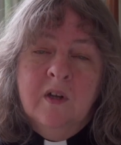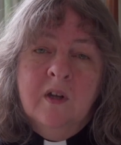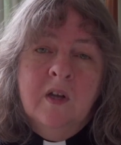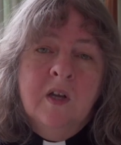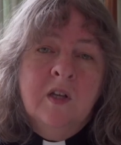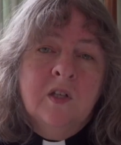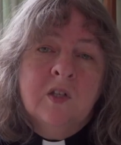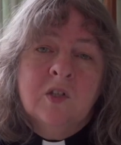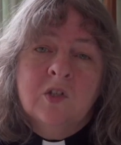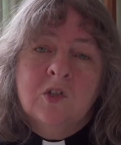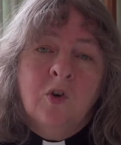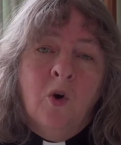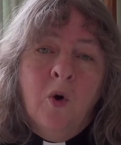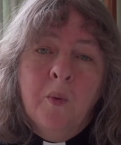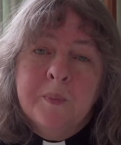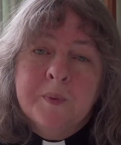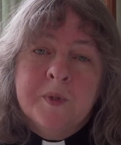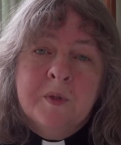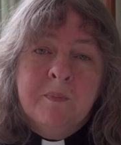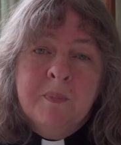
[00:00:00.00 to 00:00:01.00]
he
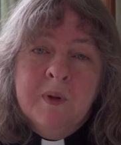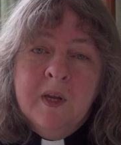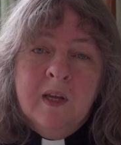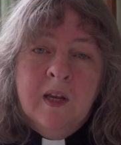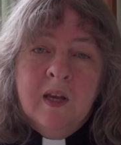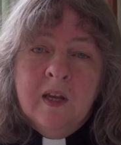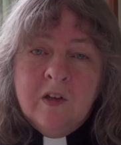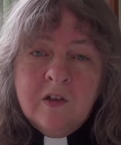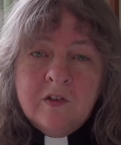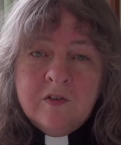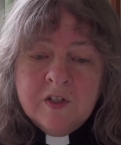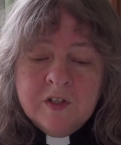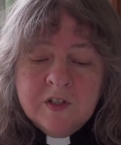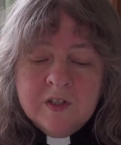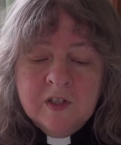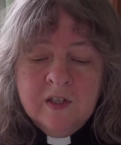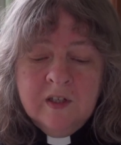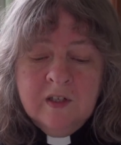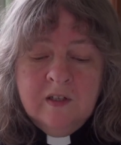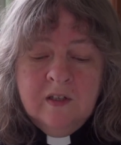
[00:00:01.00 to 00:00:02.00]
stopped being
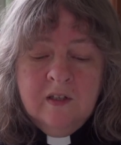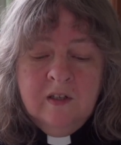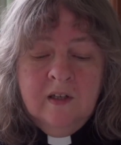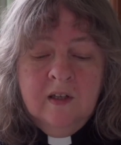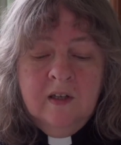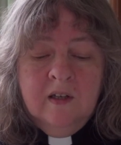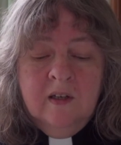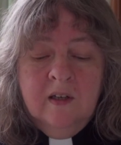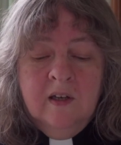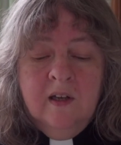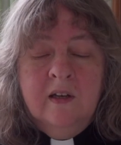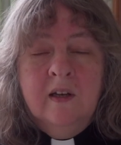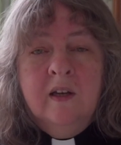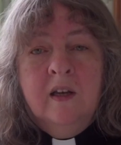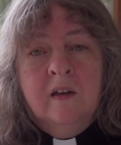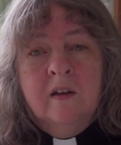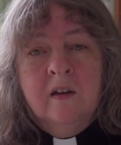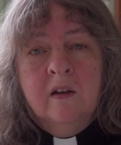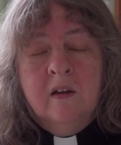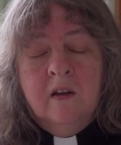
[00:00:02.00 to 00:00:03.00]
interested in
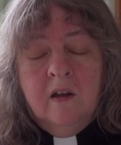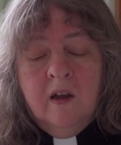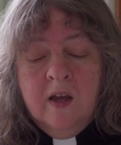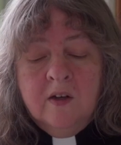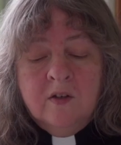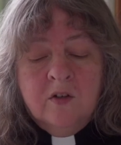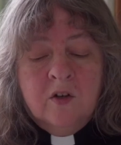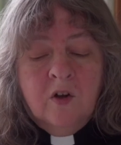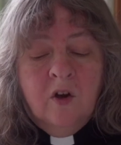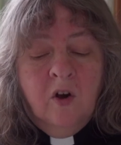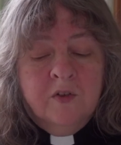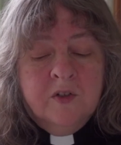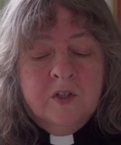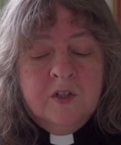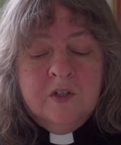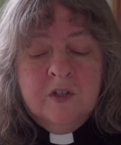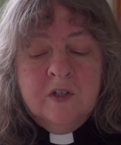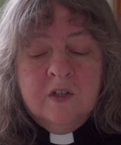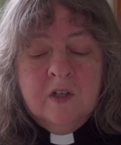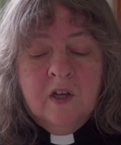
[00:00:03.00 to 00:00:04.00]
Helena and
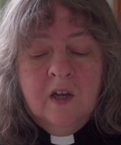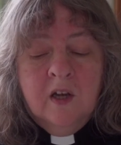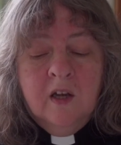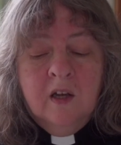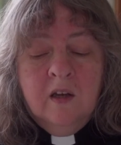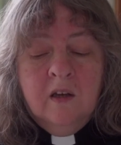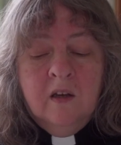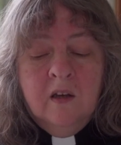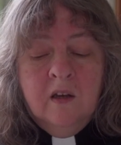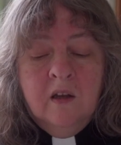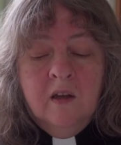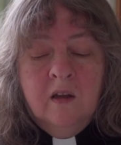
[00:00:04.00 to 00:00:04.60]
Constantine